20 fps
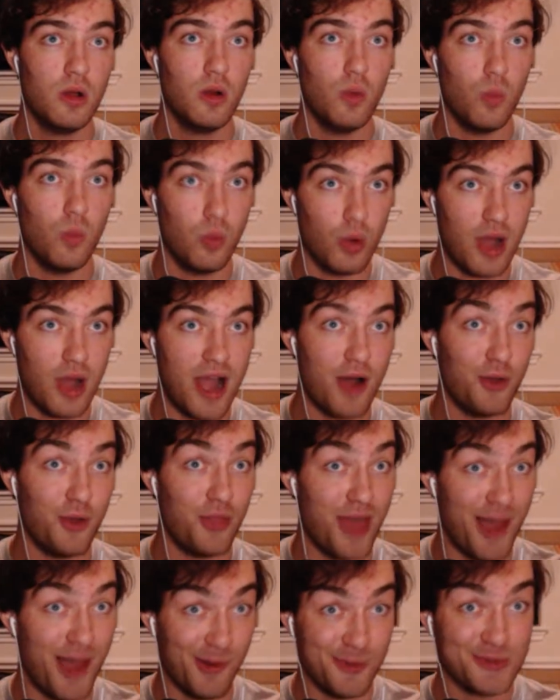wow,
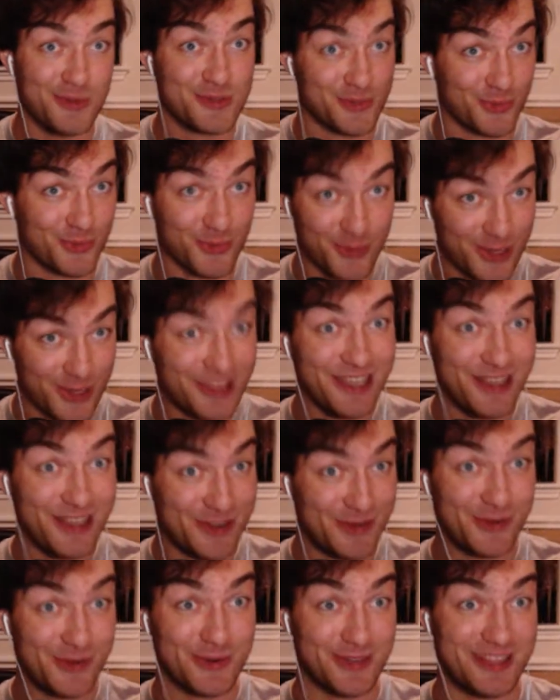that was really
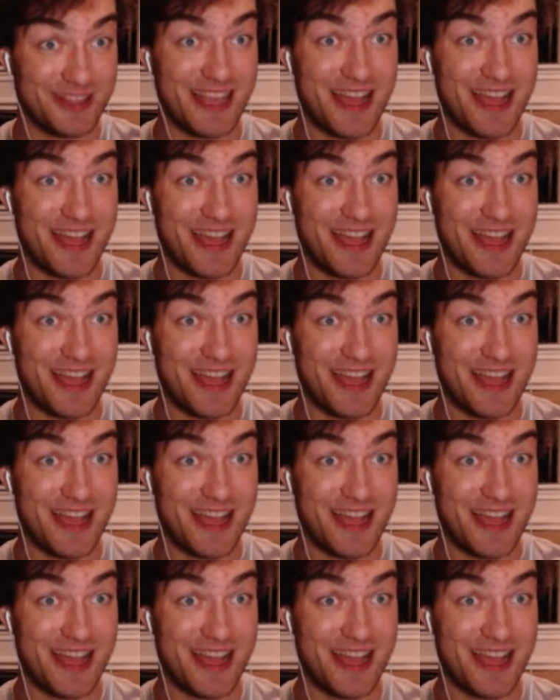cool with that.